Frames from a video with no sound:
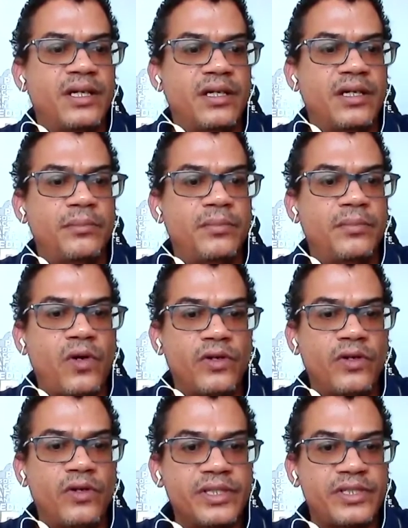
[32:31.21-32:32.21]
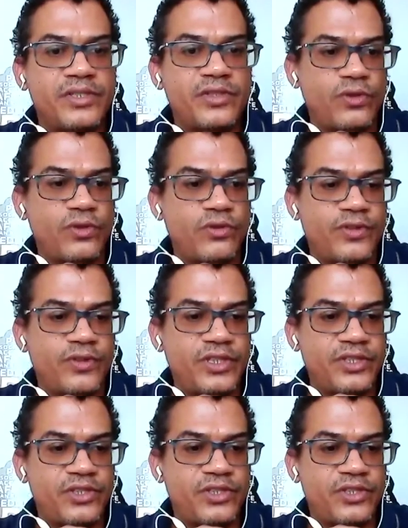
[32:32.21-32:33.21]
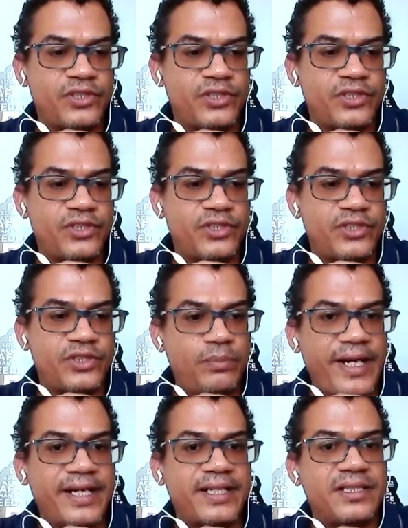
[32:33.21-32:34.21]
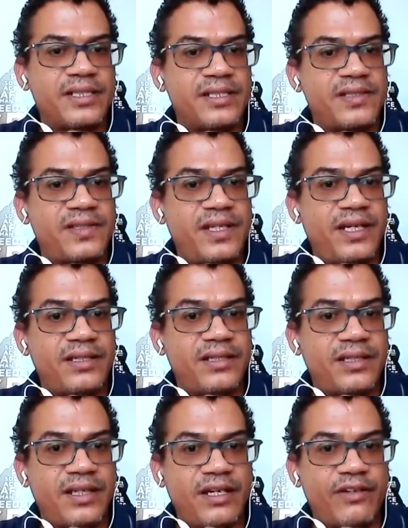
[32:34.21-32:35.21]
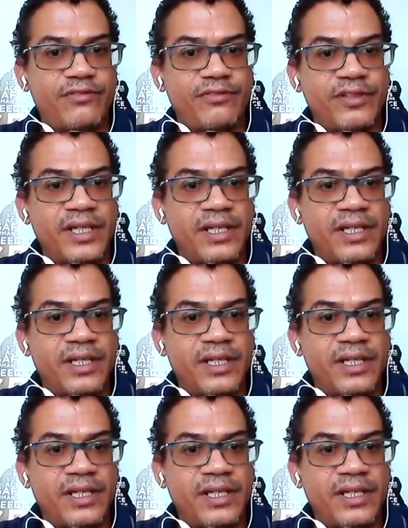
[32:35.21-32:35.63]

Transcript: on the sort of the procurement practices that have